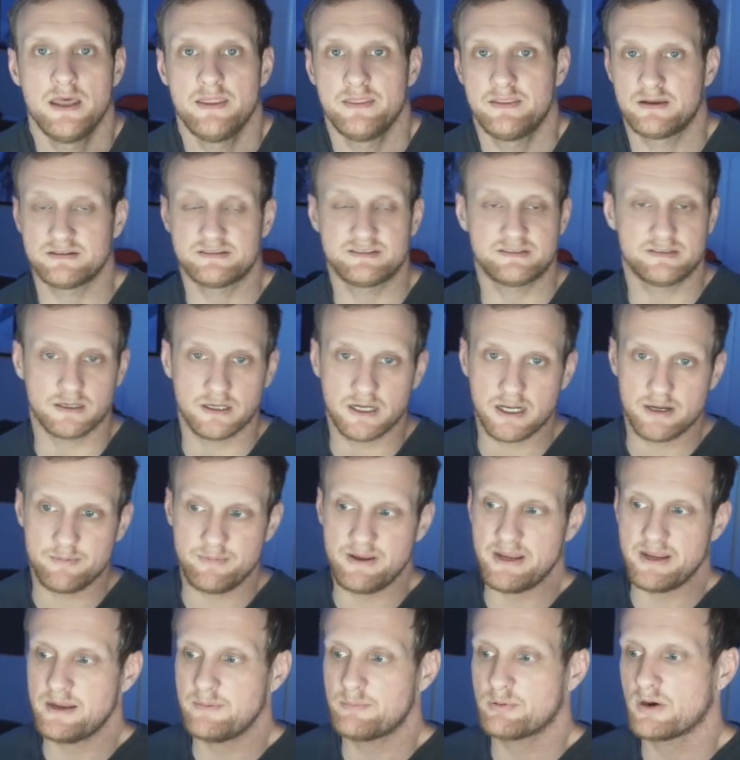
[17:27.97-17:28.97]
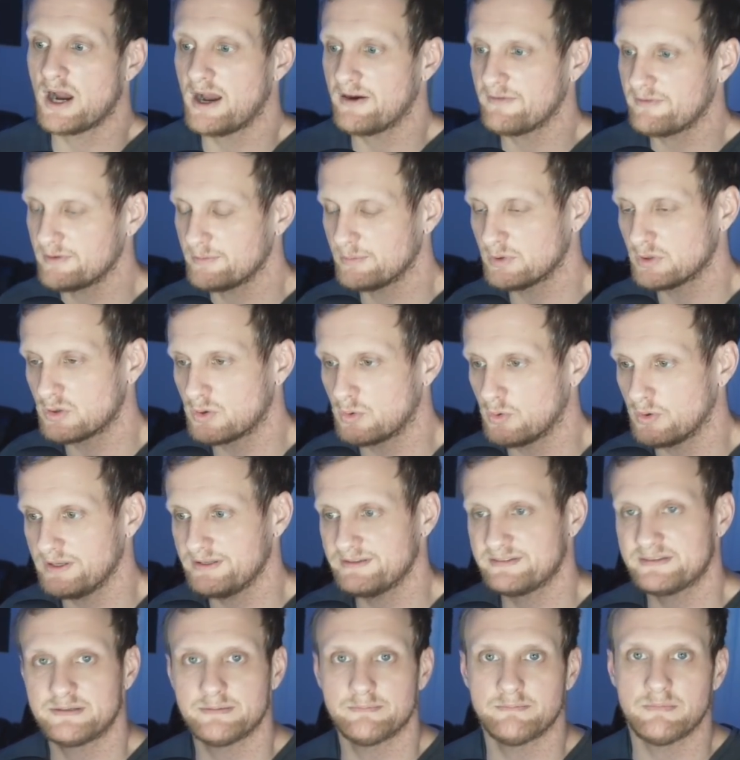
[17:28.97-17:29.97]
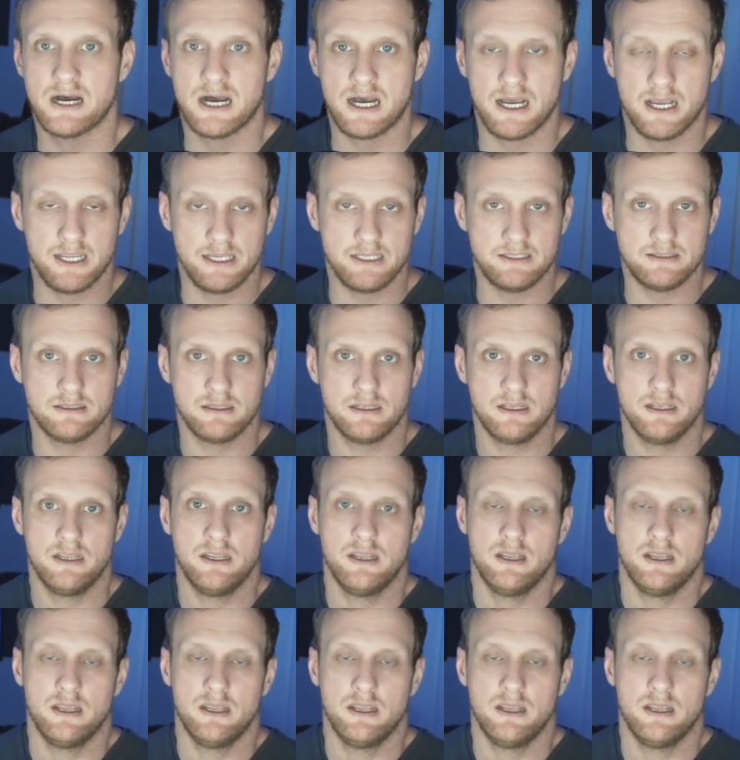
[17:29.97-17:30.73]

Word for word: There's still going to be profitable coins to mine.